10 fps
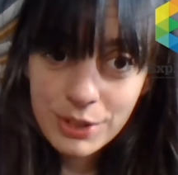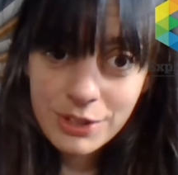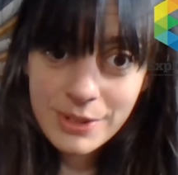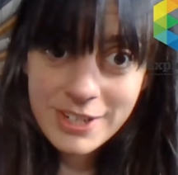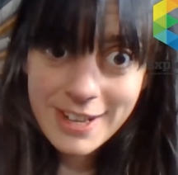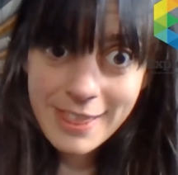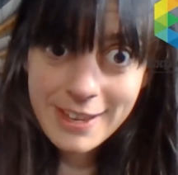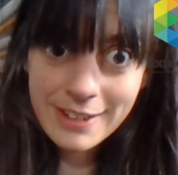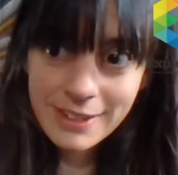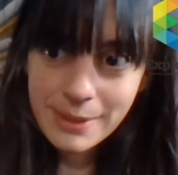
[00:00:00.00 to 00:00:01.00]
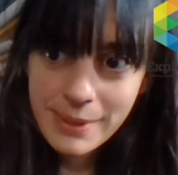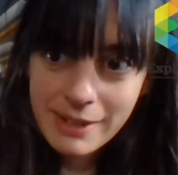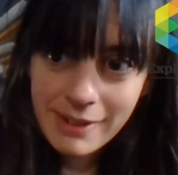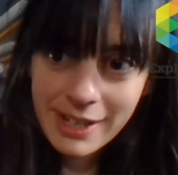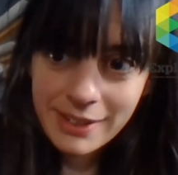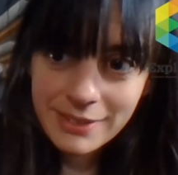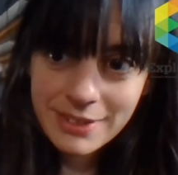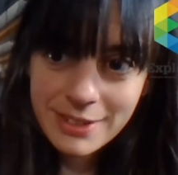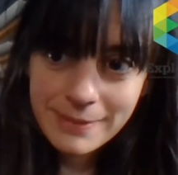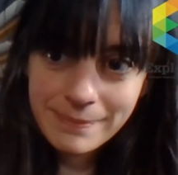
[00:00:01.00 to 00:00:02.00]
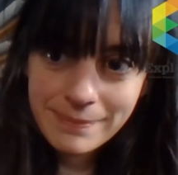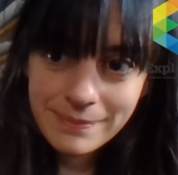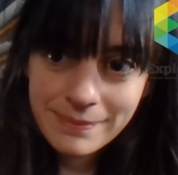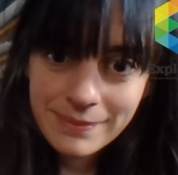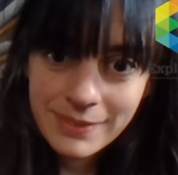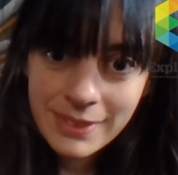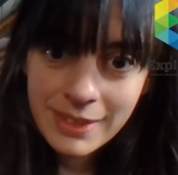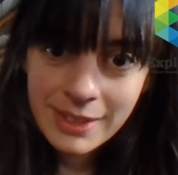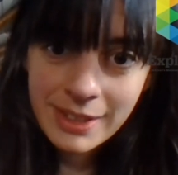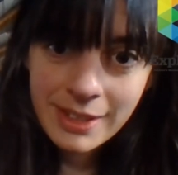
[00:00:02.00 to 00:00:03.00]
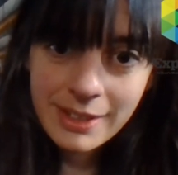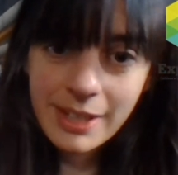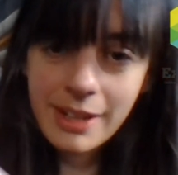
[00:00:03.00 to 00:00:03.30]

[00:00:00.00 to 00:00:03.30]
it the other way around. Now,